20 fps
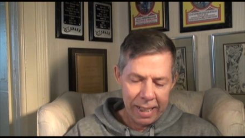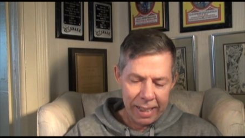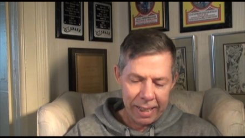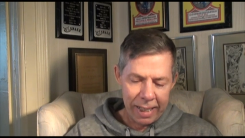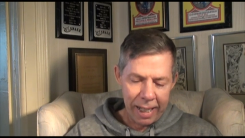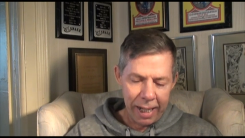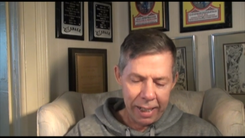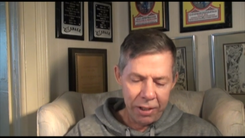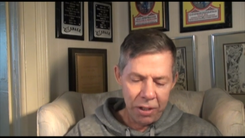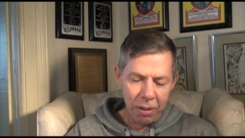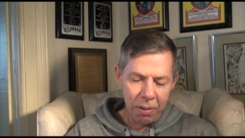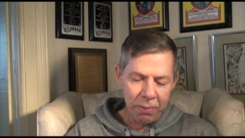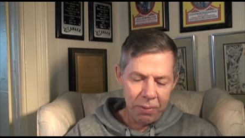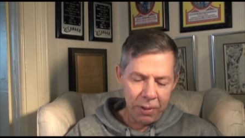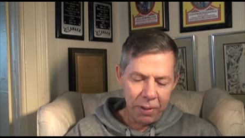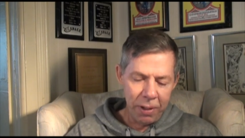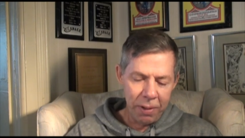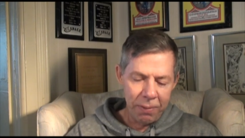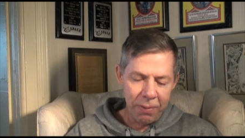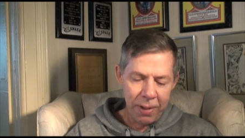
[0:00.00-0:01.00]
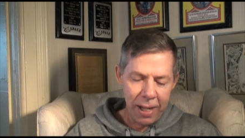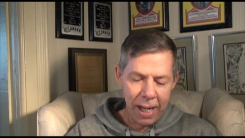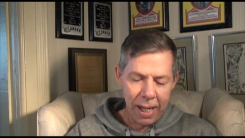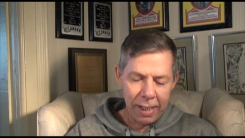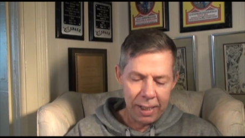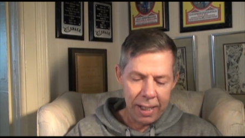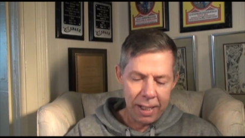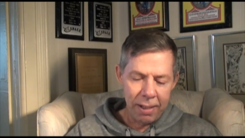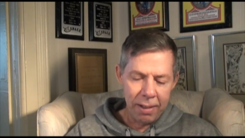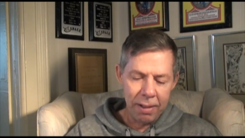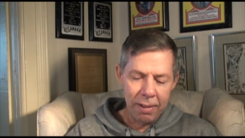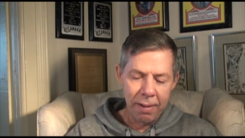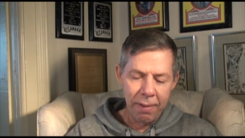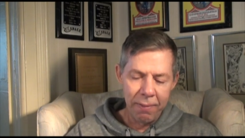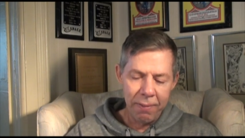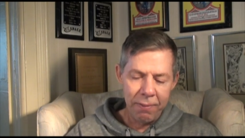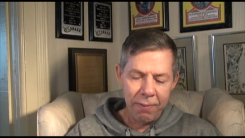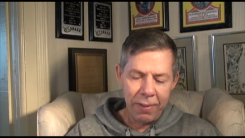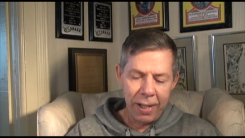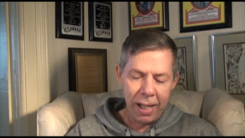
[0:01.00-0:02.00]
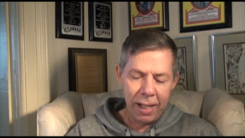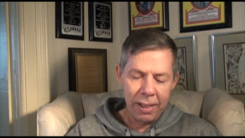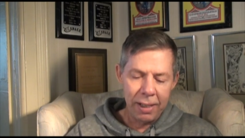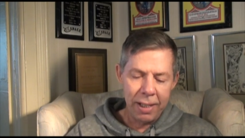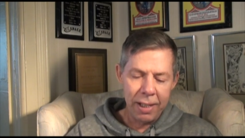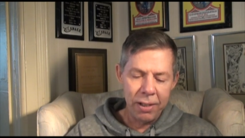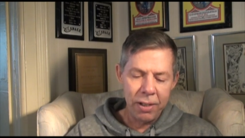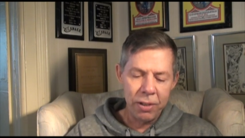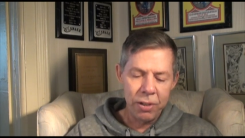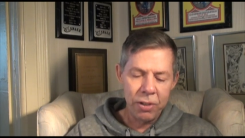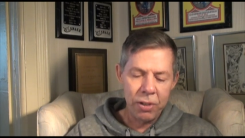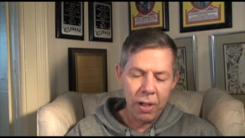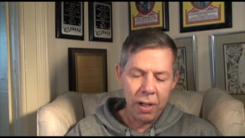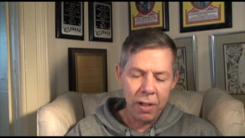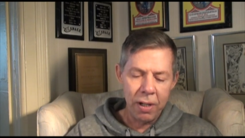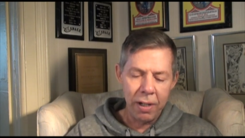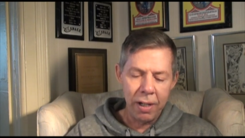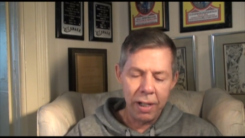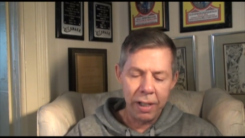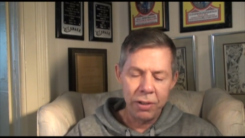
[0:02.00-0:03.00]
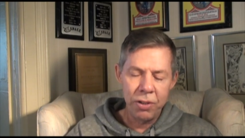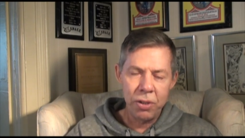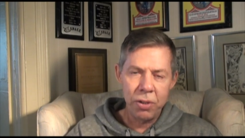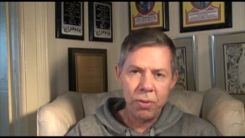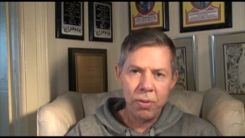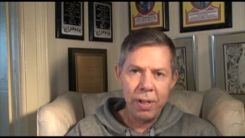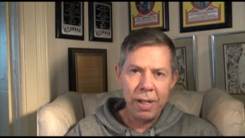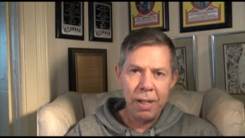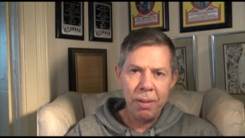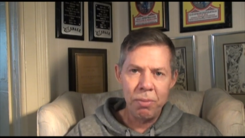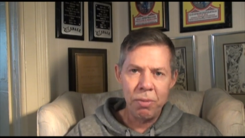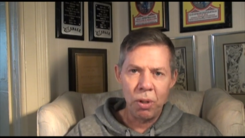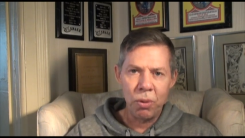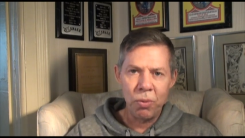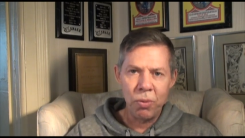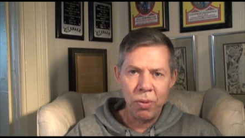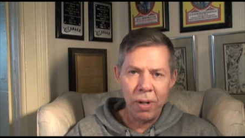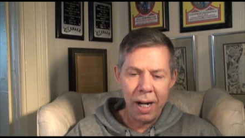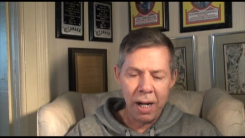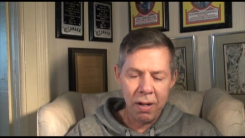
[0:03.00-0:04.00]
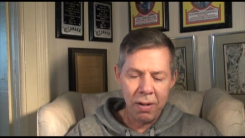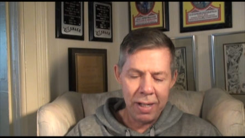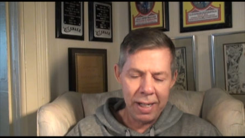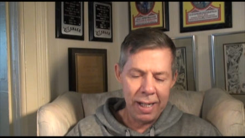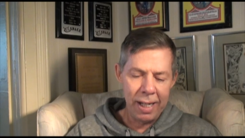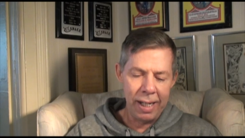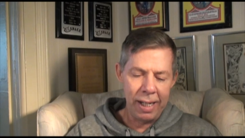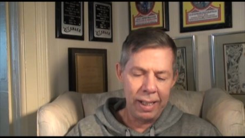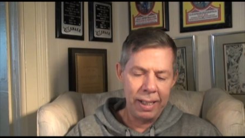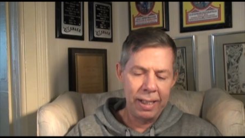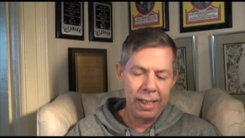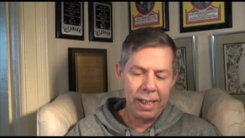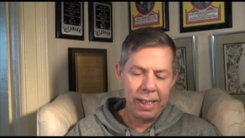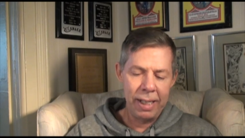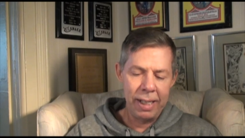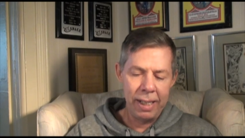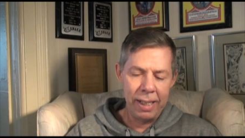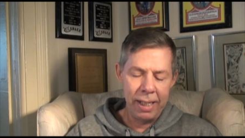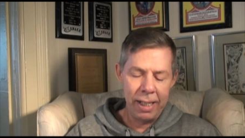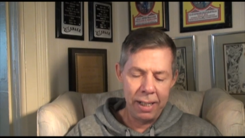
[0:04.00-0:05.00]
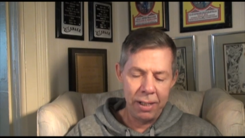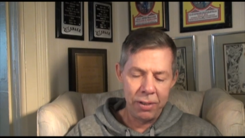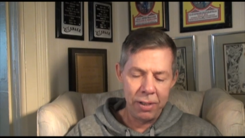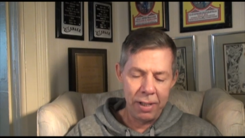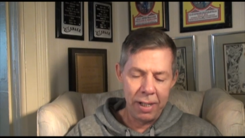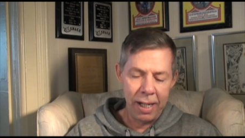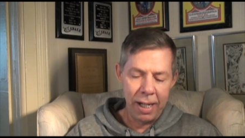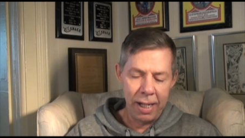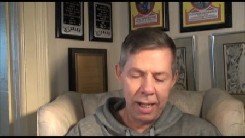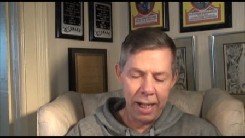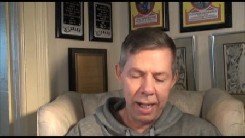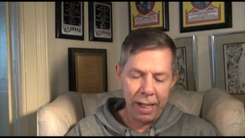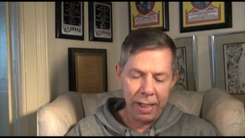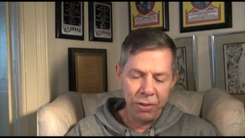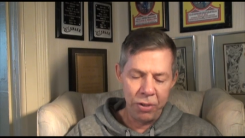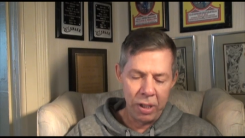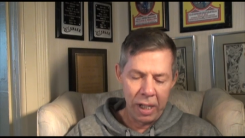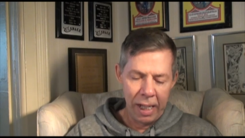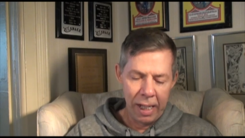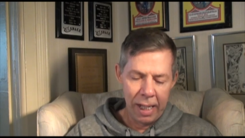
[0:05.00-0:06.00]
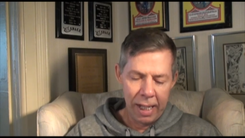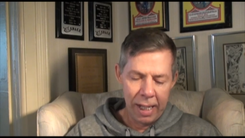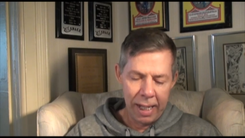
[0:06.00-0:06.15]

Thank you for your fan letter. Fan letters are an extreme rarity in the internet age,